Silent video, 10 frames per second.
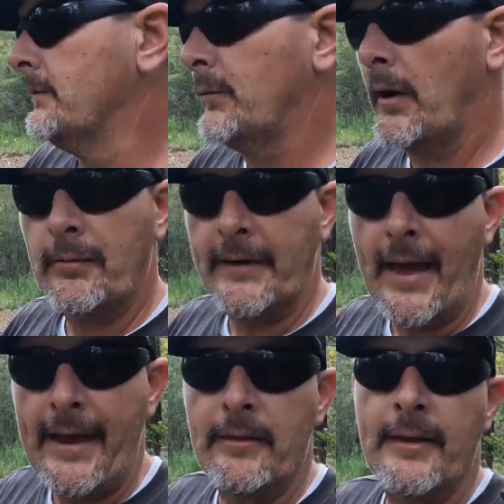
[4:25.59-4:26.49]
probably
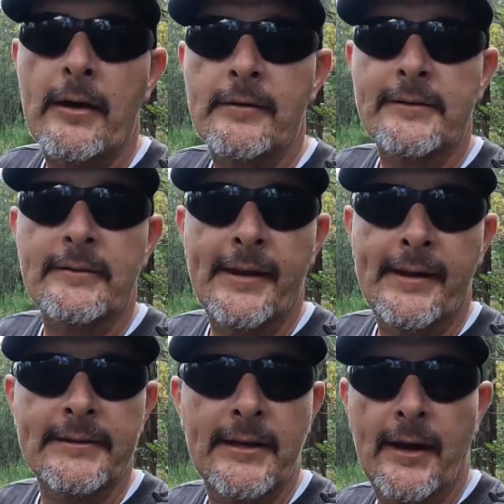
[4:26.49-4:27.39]
8,000
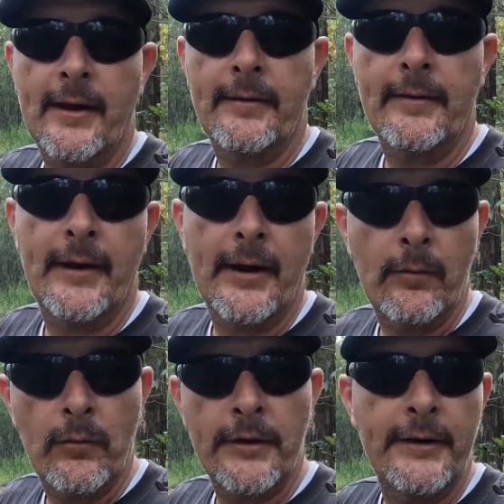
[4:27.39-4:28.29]
things that I
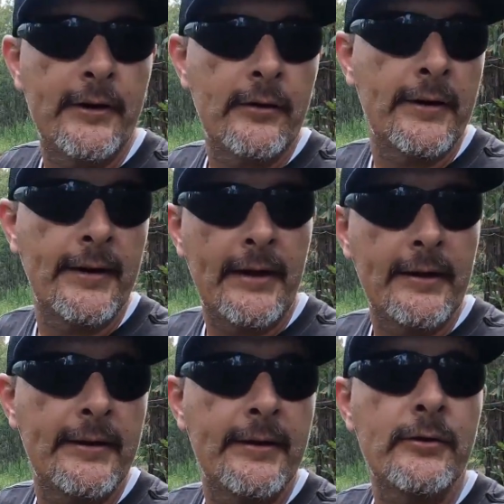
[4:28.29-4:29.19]
want to do and need
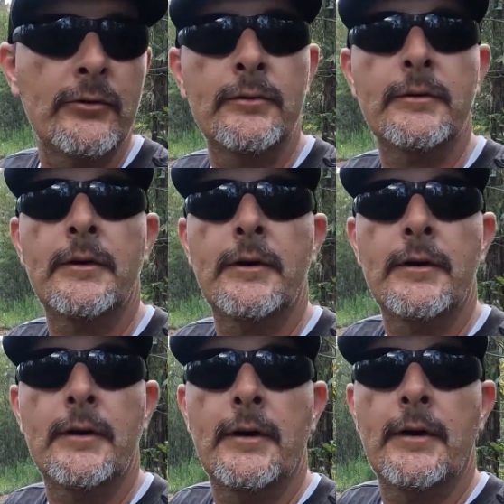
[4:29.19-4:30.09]
to do,
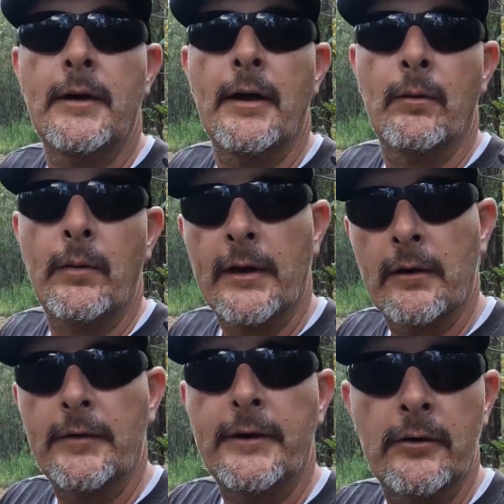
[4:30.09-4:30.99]
and we can
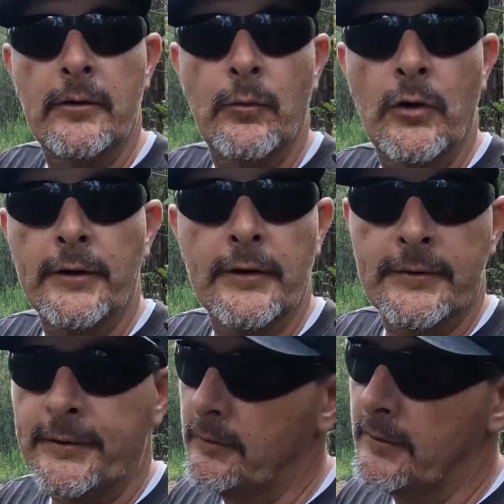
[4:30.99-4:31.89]
only do them one or
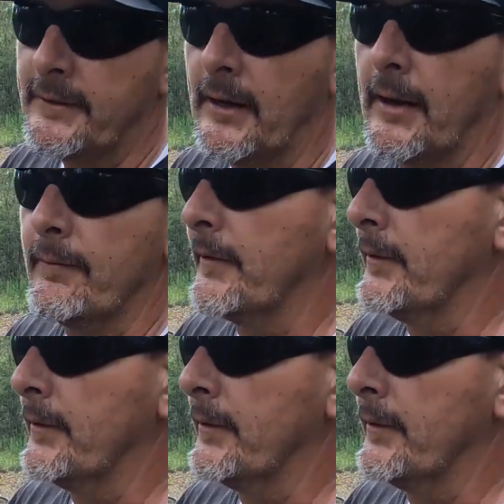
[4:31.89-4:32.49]
two at a time,